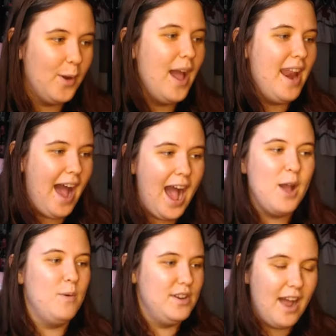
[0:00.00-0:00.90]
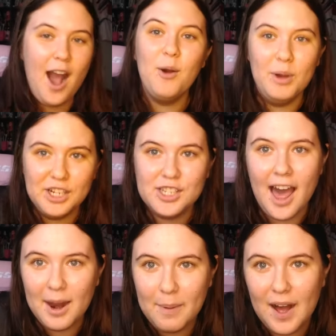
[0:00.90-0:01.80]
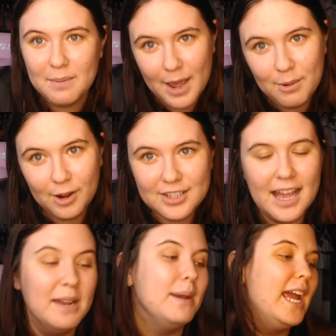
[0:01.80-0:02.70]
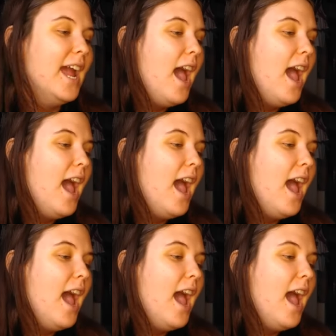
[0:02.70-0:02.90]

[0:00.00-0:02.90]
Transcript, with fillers: and I would not wish that upon my worst enemy.